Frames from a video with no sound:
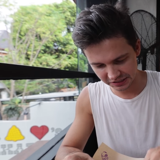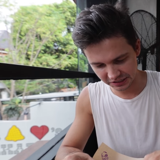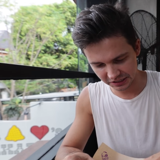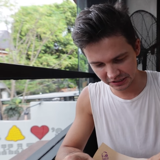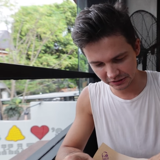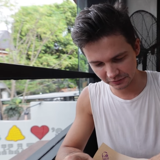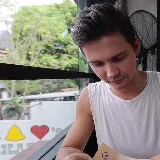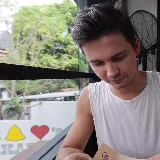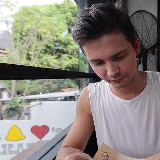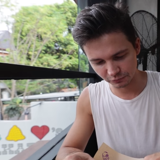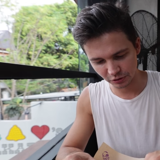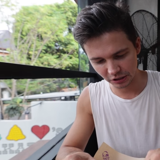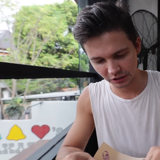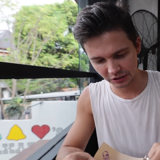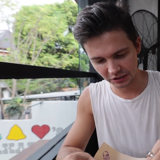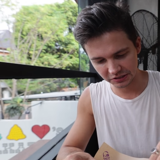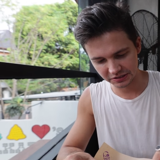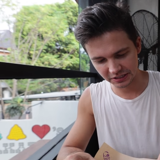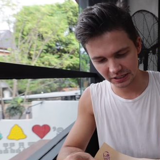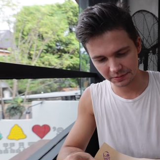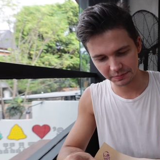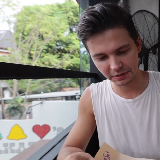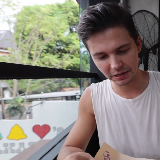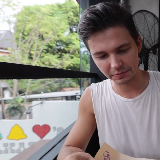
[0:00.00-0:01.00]
in what
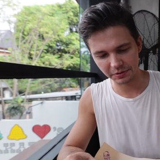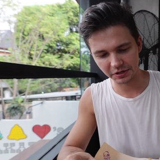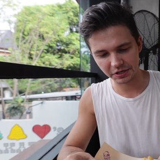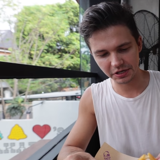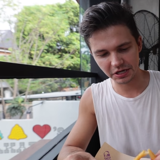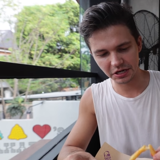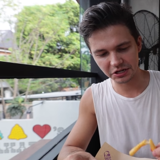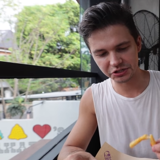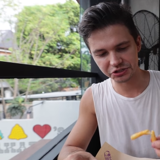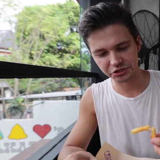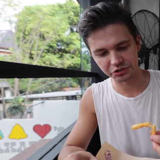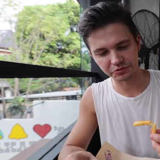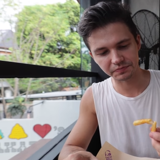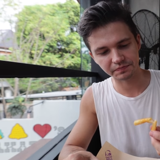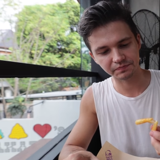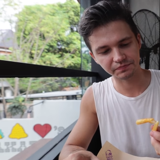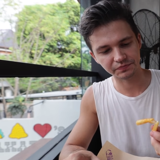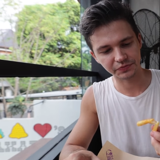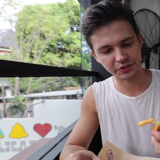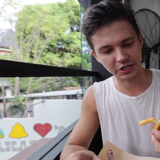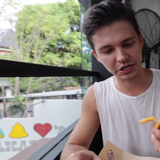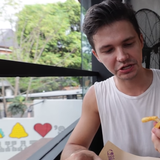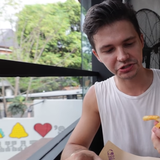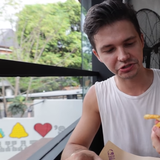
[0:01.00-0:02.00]
looks like maybe
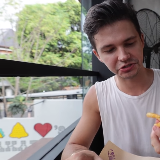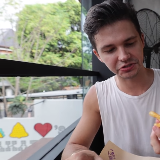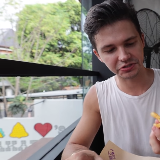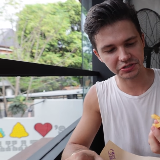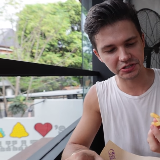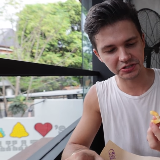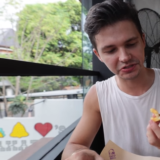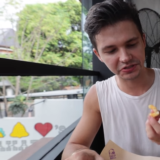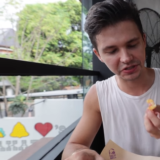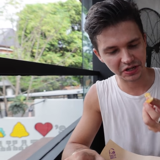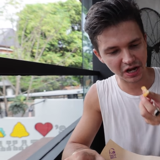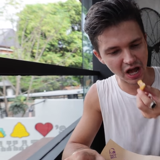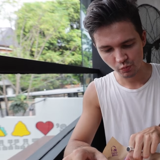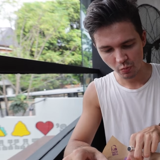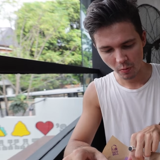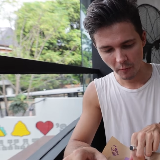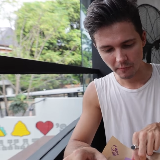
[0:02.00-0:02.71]
Cajun seasoning.